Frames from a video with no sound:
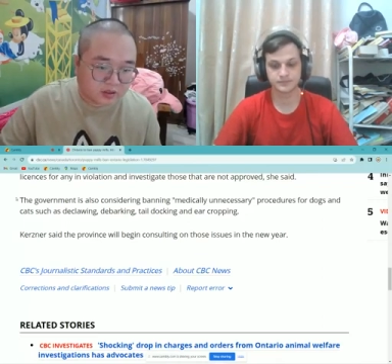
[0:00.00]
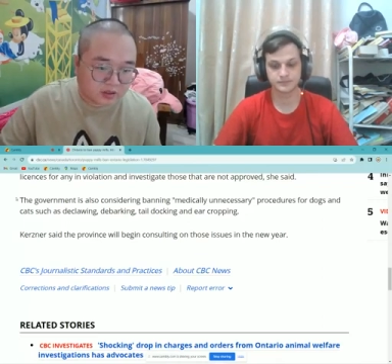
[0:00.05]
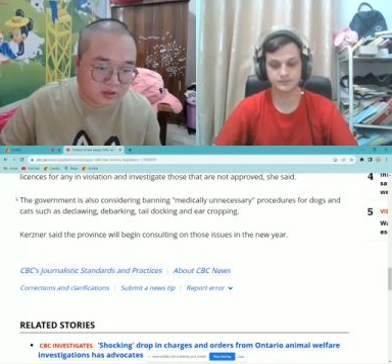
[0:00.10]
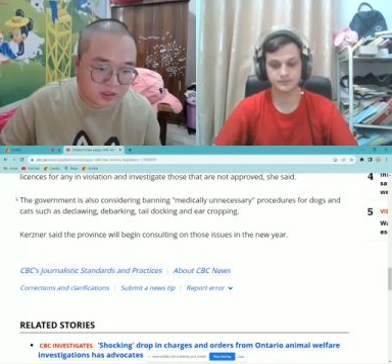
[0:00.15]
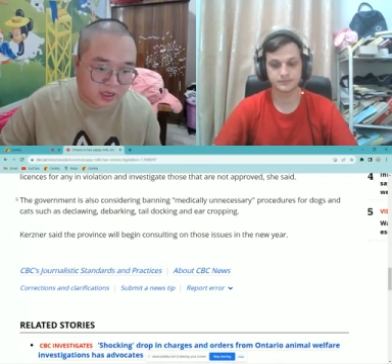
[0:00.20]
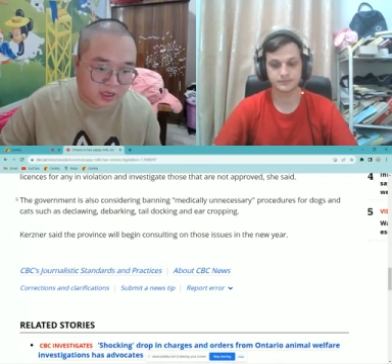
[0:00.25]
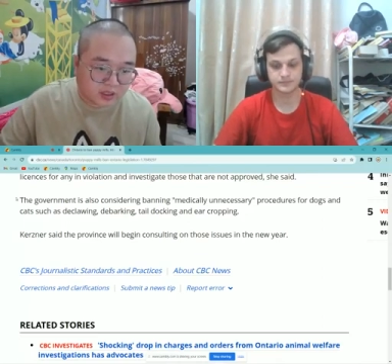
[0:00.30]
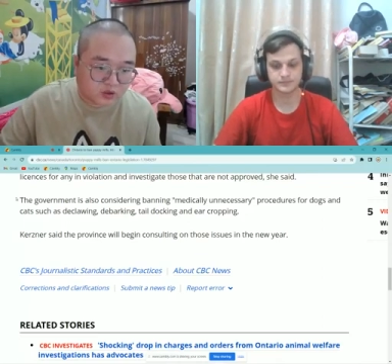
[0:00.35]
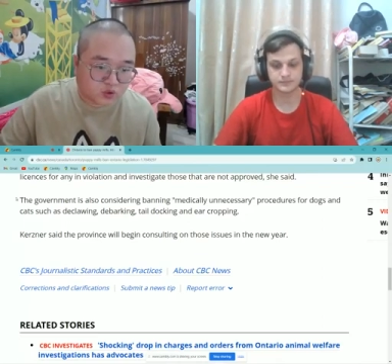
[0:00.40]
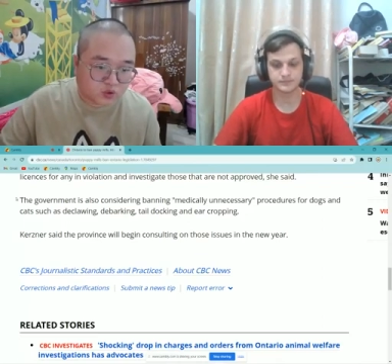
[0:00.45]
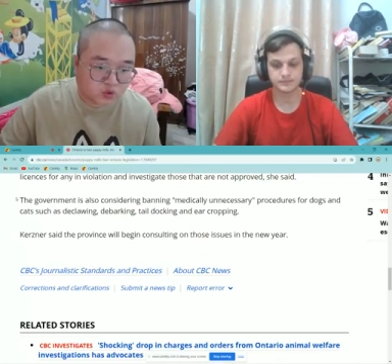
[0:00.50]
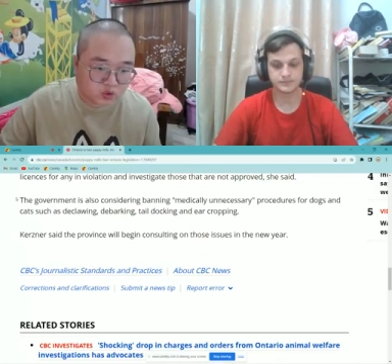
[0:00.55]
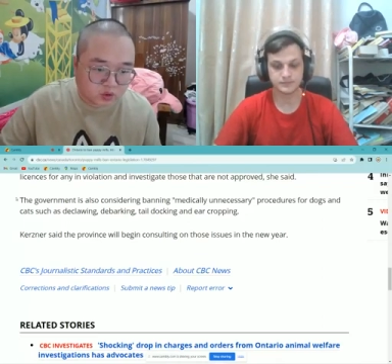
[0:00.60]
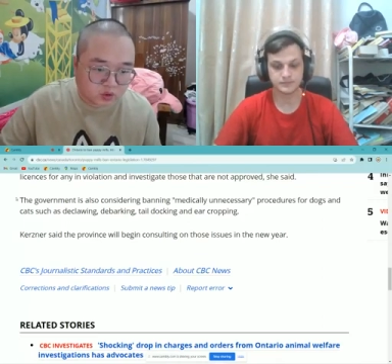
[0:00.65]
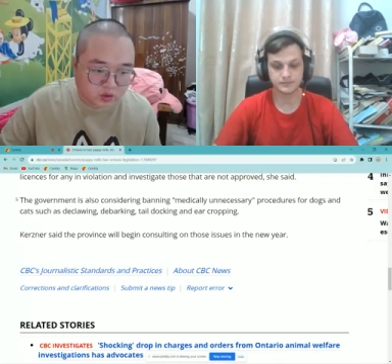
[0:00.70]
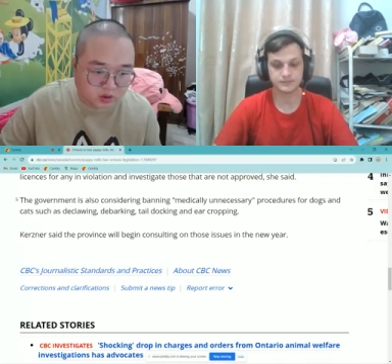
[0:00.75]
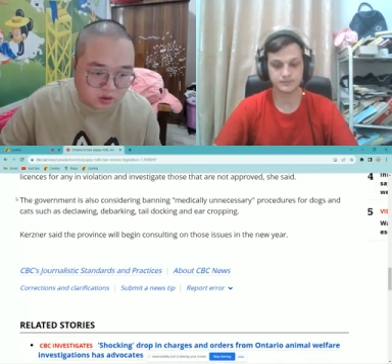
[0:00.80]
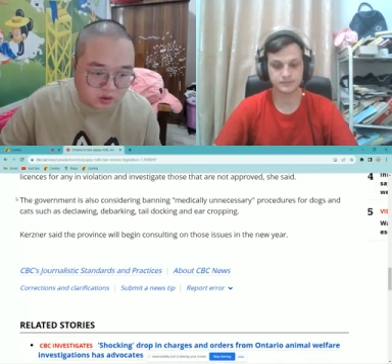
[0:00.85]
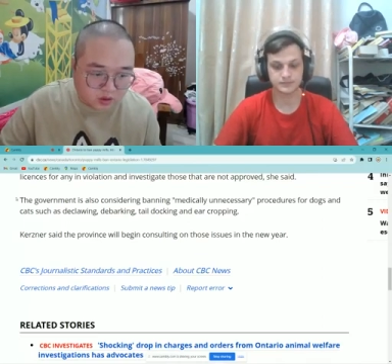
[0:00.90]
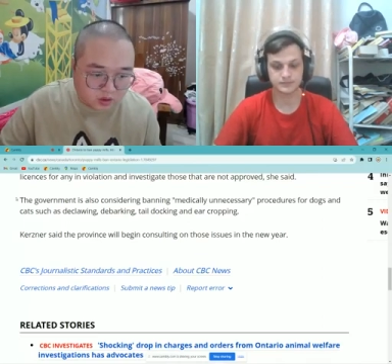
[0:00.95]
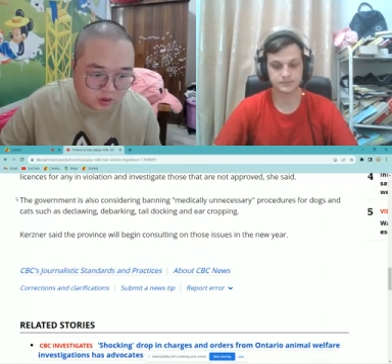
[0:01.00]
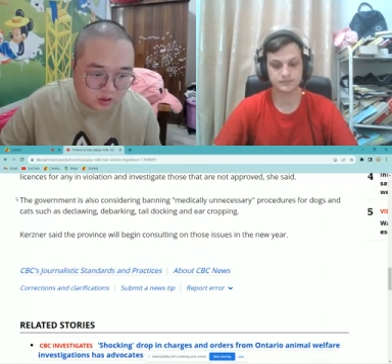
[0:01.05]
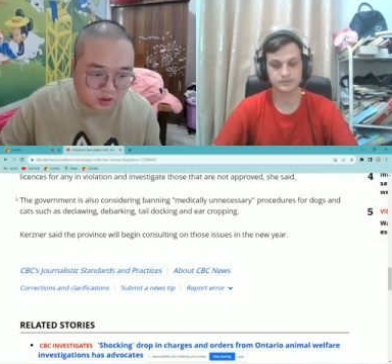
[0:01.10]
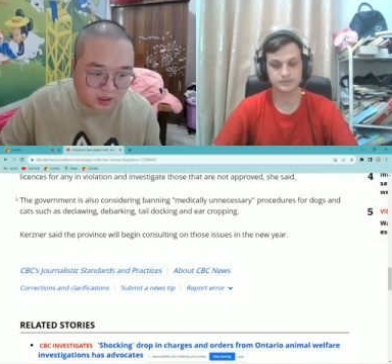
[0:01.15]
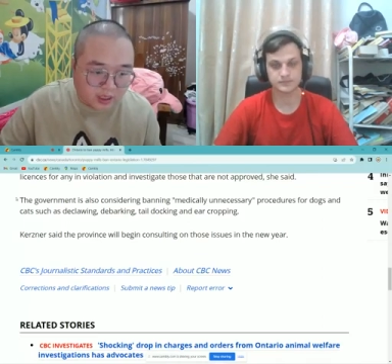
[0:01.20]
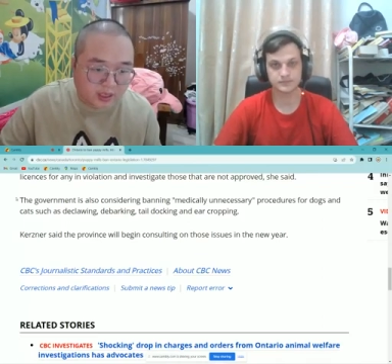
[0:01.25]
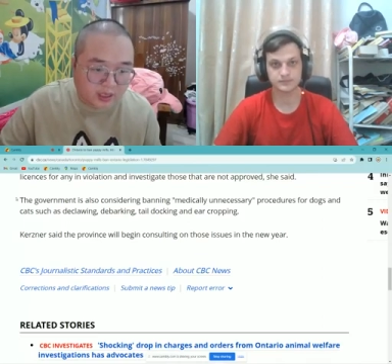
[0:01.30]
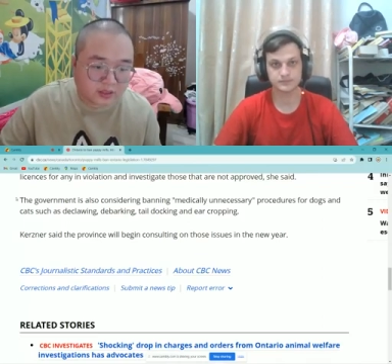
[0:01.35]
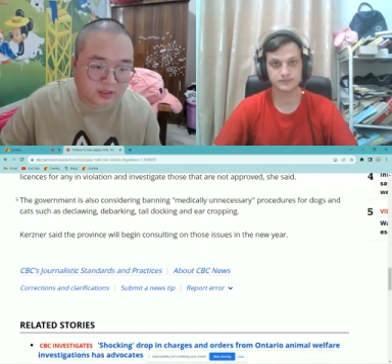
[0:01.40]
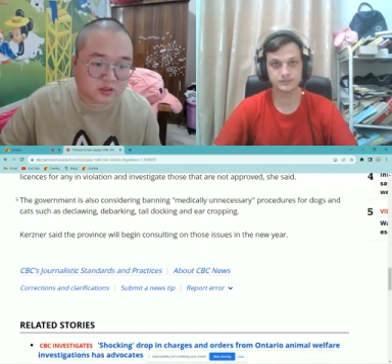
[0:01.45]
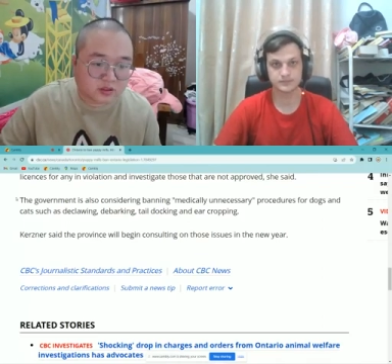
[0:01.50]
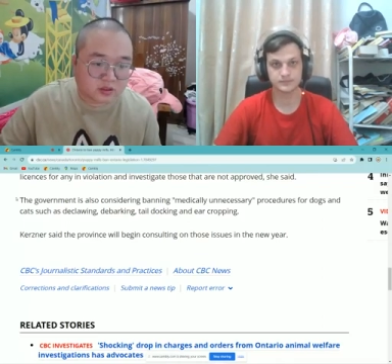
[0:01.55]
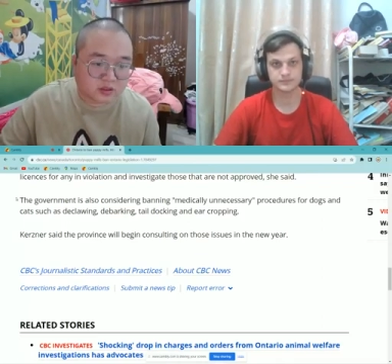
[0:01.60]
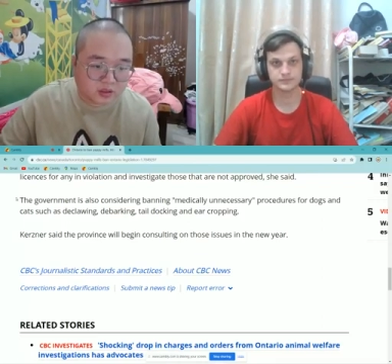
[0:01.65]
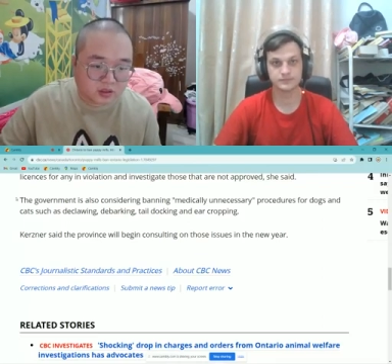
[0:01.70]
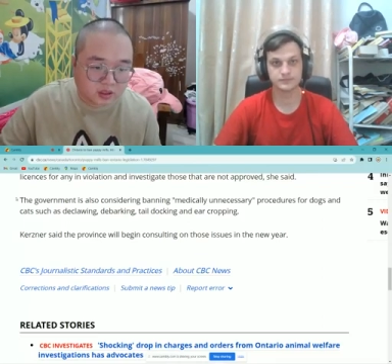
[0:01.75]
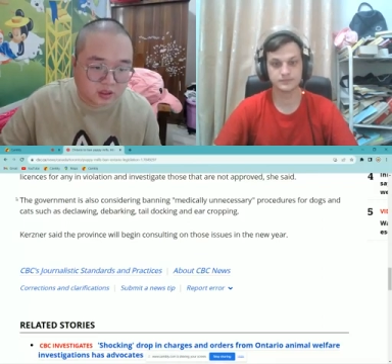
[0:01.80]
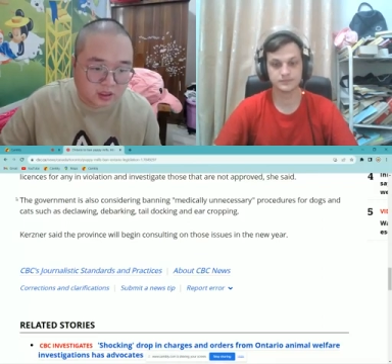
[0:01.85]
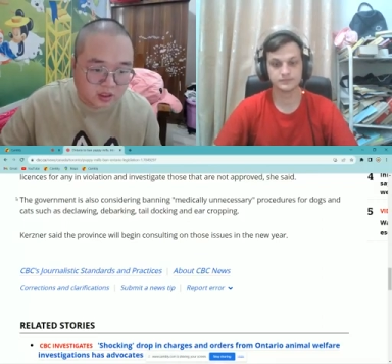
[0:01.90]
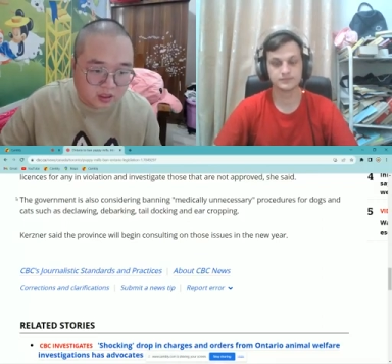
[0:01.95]
such as
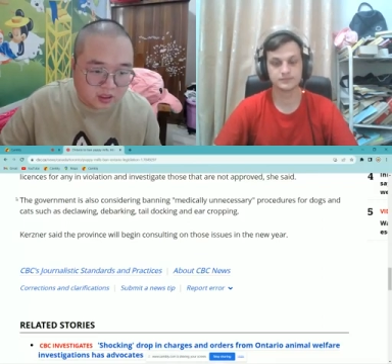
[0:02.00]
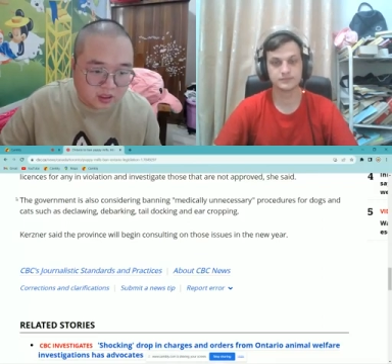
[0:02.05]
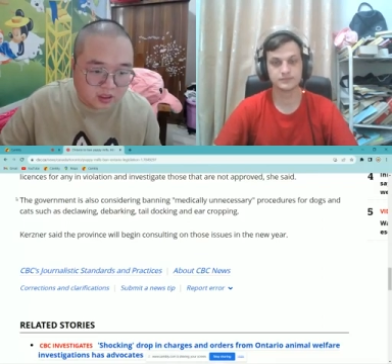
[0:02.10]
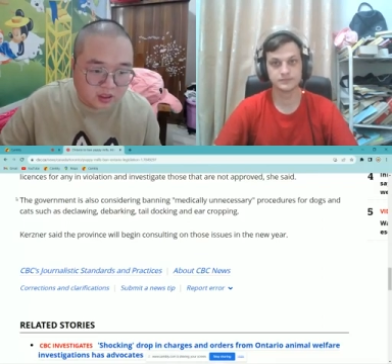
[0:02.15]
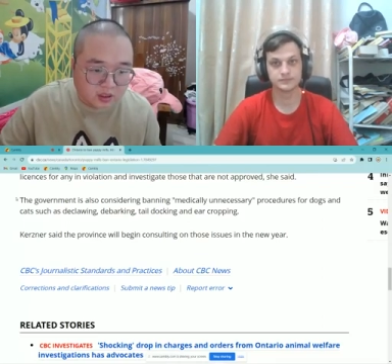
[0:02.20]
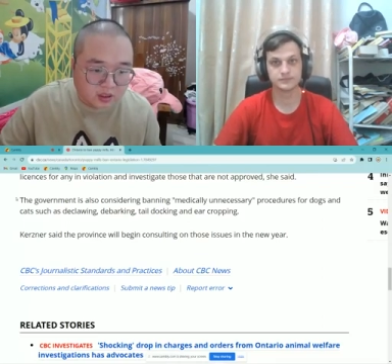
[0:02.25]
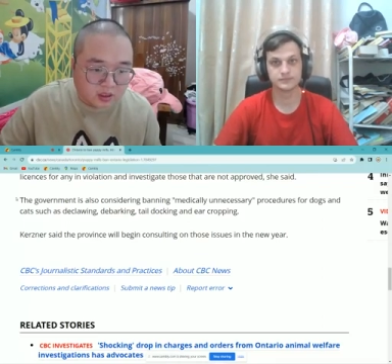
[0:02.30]
the